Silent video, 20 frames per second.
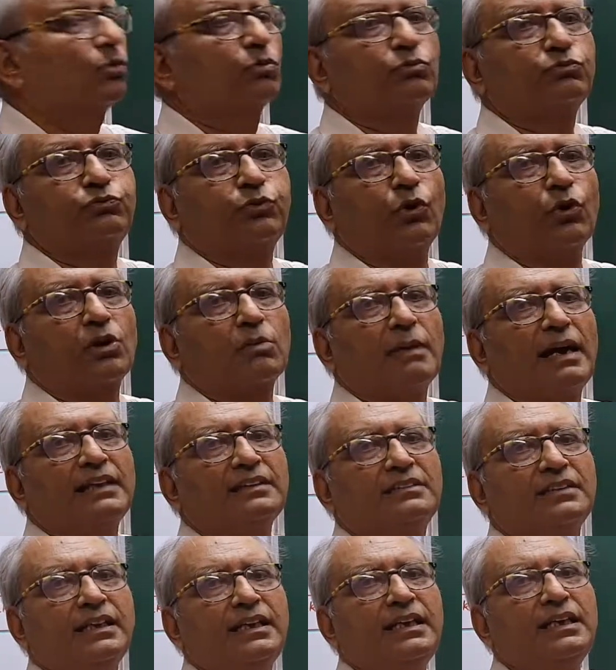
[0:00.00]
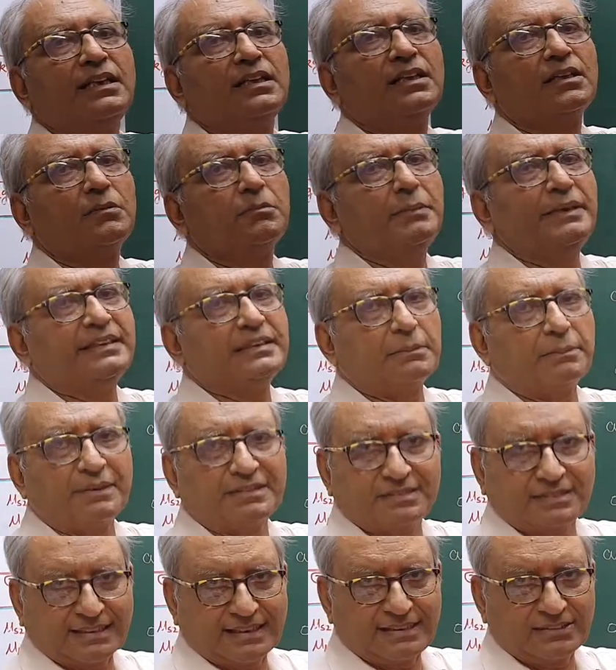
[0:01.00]
4 by 3 meter per
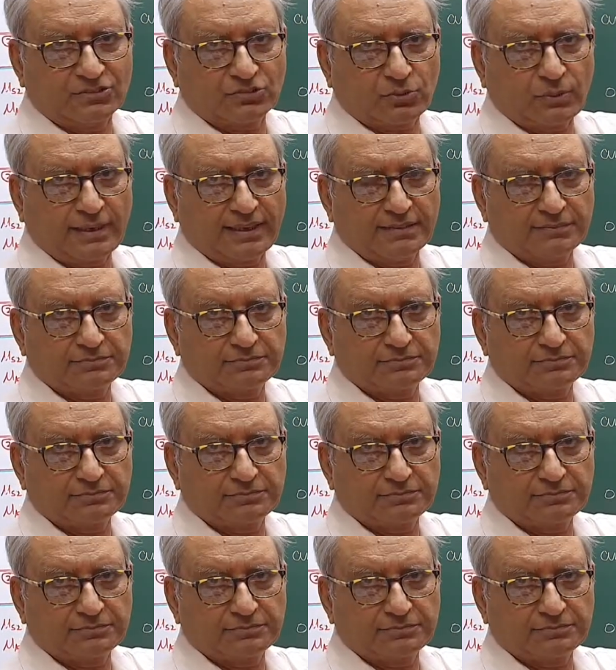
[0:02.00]
second square.